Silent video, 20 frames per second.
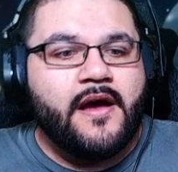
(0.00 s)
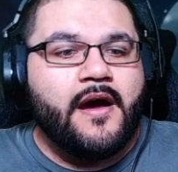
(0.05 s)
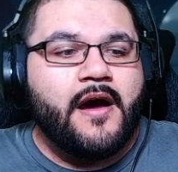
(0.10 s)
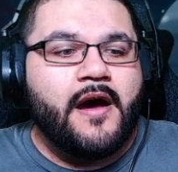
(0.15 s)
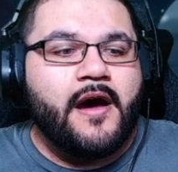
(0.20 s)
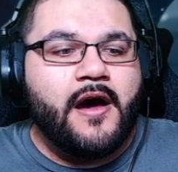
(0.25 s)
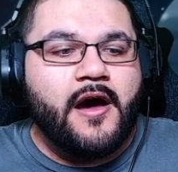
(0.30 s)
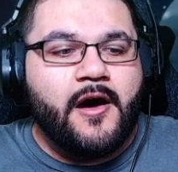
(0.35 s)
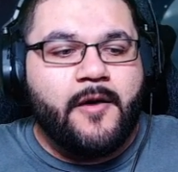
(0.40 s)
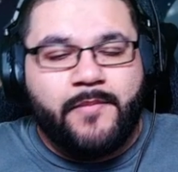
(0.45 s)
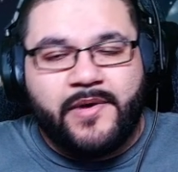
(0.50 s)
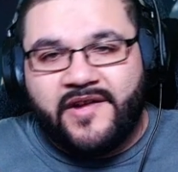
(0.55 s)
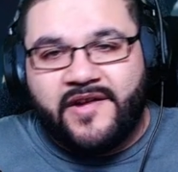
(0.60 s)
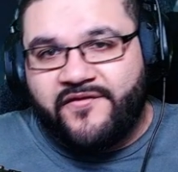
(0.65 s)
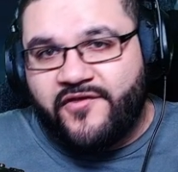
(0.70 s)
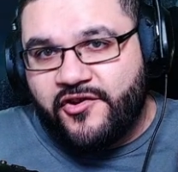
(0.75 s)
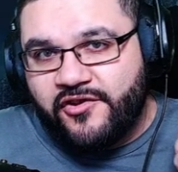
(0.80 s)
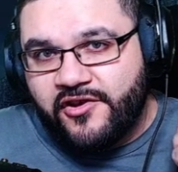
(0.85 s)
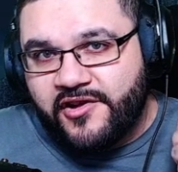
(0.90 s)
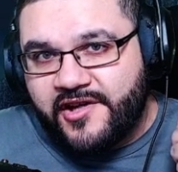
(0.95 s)
But
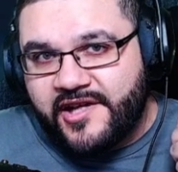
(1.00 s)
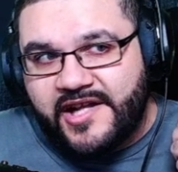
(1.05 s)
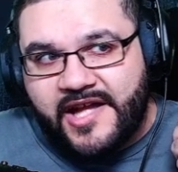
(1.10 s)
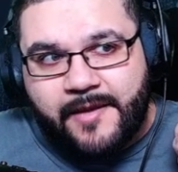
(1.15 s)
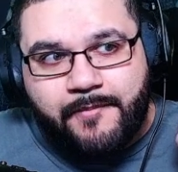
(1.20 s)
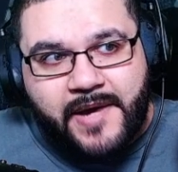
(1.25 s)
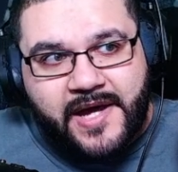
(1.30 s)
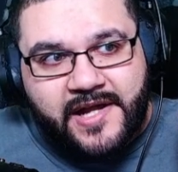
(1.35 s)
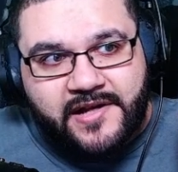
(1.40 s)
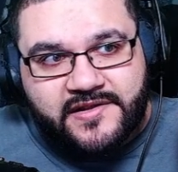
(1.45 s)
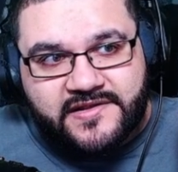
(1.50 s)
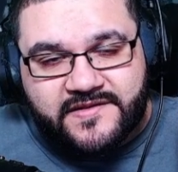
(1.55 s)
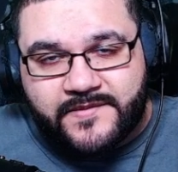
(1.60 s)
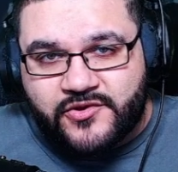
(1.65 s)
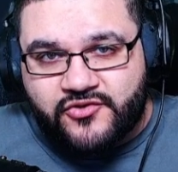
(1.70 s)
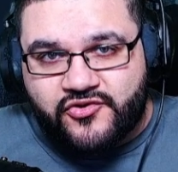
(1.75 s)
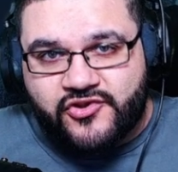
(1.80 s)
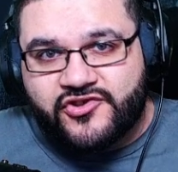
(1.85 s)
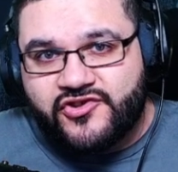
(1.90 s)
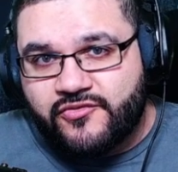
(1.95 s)
if you're looking at battles of
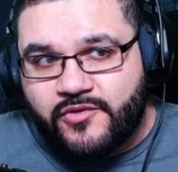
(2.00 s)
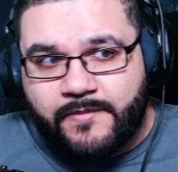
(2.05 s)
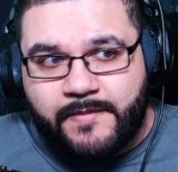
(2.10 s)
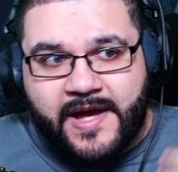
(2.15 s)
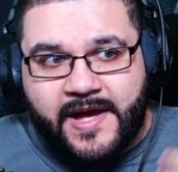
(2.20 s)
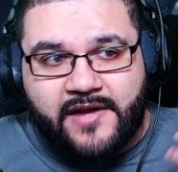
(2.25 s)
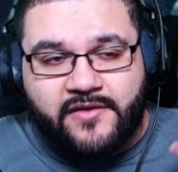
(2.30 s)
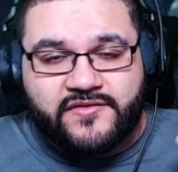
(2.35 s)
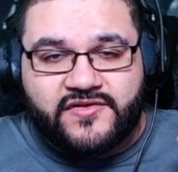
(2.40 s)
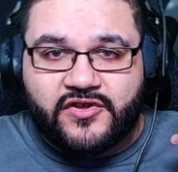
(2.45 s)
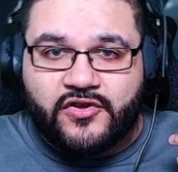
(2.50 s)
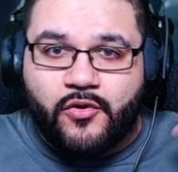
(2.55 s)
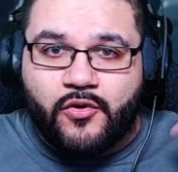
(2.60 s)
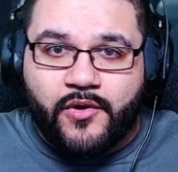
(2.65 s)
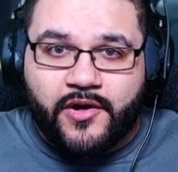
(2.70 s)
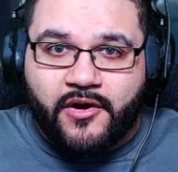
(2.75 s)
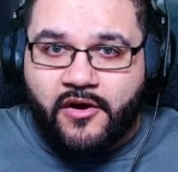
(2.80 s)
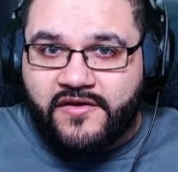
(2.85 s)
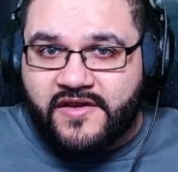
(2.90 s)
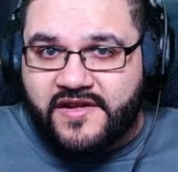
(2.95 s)
attrition where battles are
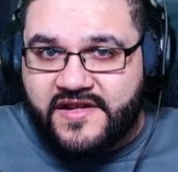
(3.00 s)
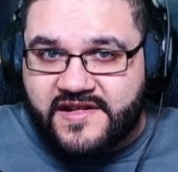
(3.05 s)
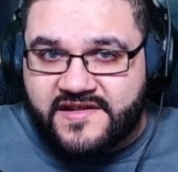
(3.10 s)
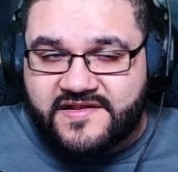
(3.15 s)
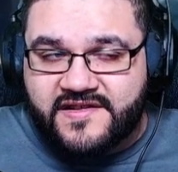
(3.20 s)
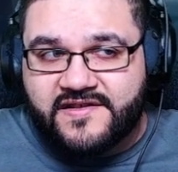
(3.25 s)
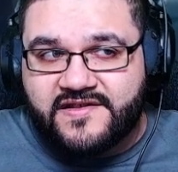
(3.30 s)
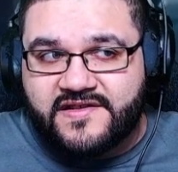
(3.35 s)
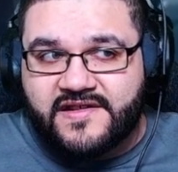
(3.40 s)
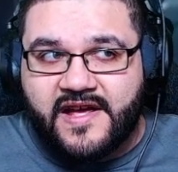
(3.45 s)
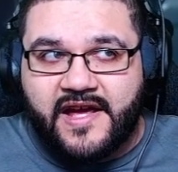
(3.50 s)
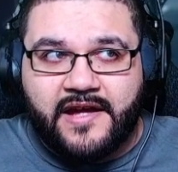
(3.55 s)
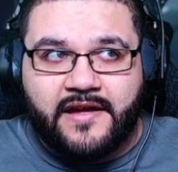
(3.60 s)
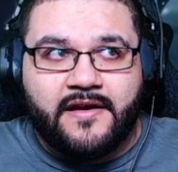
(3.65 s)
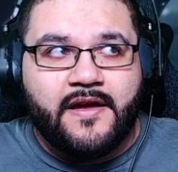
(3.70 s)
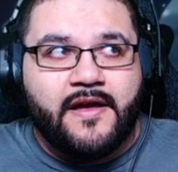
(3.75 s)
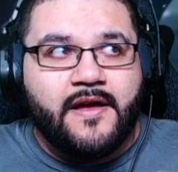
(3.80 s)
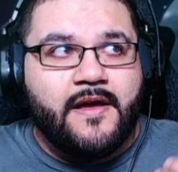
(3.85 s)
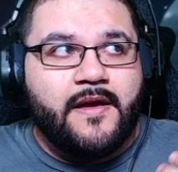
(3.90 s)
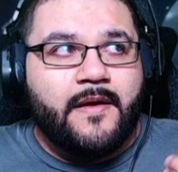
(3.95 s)
going on the distance, like
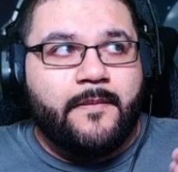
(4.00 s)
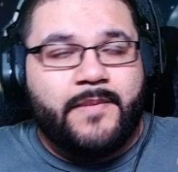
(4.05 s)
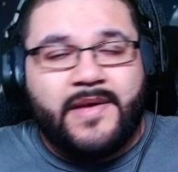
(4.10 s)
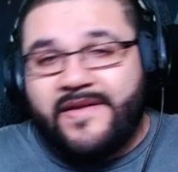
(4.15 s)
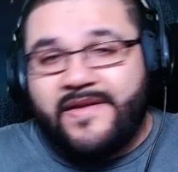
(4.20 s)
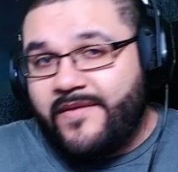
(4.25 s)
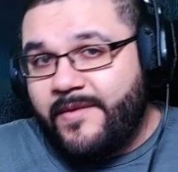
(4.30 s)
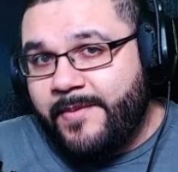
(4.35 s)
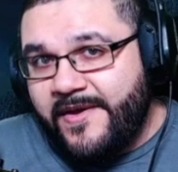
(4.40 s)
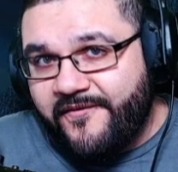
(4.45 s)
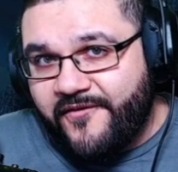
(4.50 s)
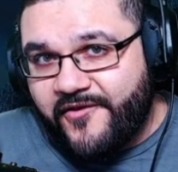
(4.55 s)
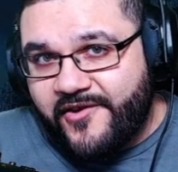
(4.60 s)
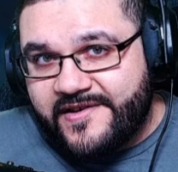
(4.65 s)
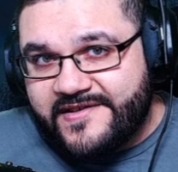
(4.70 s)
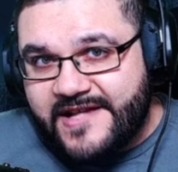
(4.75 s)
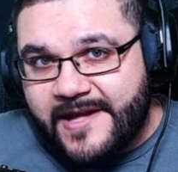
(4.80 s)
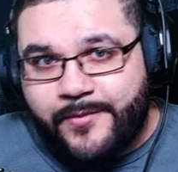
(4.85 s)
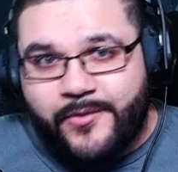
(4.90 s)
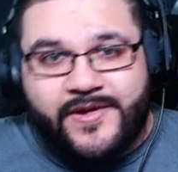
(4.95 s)
PvP, for
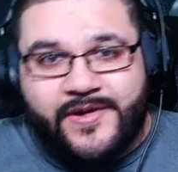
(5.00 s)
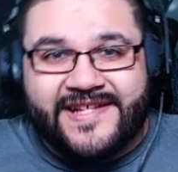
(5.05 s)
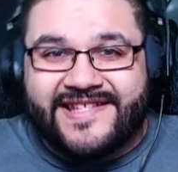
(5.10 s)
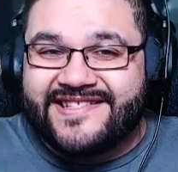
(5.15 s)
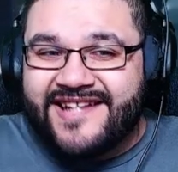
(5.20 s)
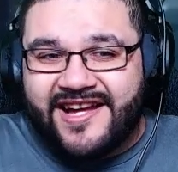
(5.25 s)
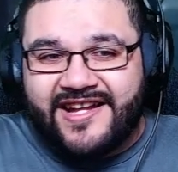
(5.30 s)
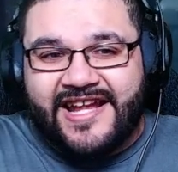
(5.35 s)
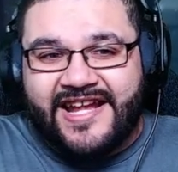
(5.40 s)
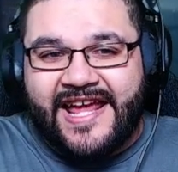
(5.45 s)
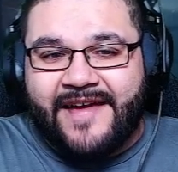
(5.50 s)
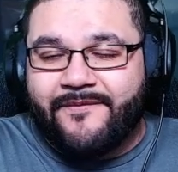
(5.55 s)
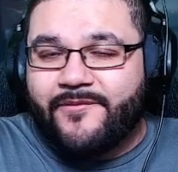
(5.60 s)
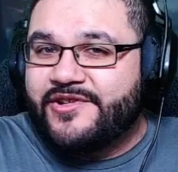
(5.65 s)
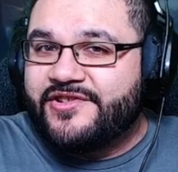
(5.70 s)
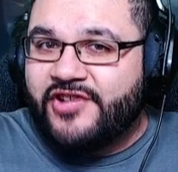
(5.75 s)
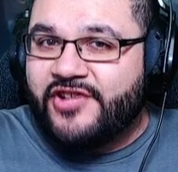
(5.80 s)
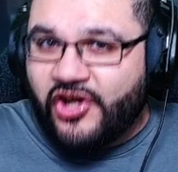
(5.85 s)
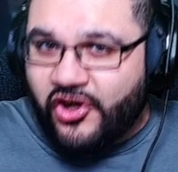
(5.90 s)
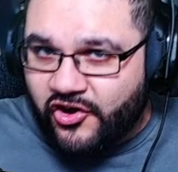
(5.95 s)
example, it's not
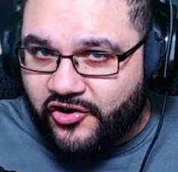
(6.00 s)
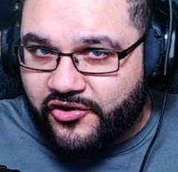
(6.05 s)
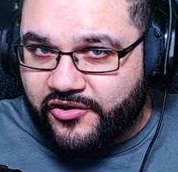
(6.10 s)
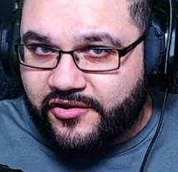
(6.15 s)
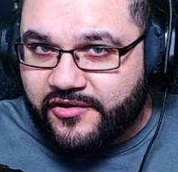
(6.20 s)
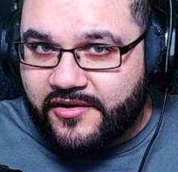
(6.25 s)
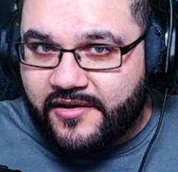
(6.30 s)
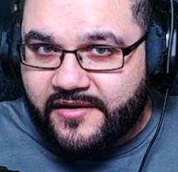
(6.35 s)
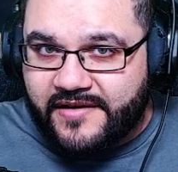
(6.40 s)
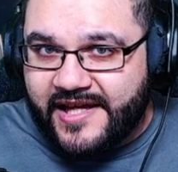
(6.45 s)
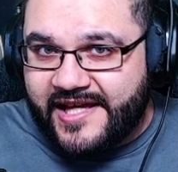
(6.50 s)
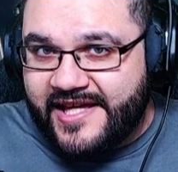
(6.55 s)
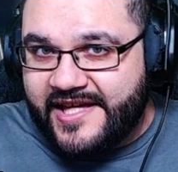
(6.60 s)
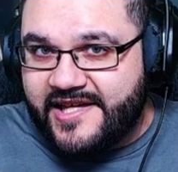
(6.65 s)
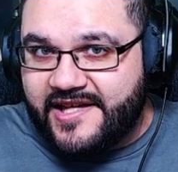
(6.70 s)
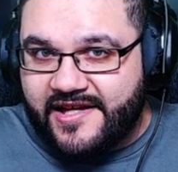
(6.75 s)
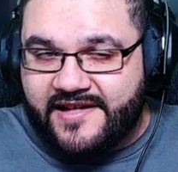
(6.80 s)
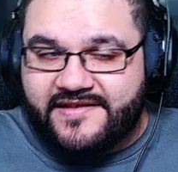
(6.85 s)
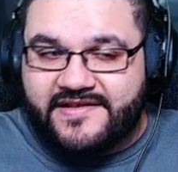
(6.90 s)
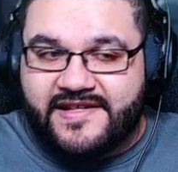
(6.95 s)
every turn that
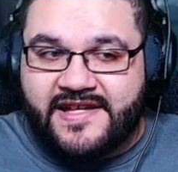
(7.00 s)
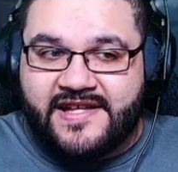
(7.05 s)
he gets.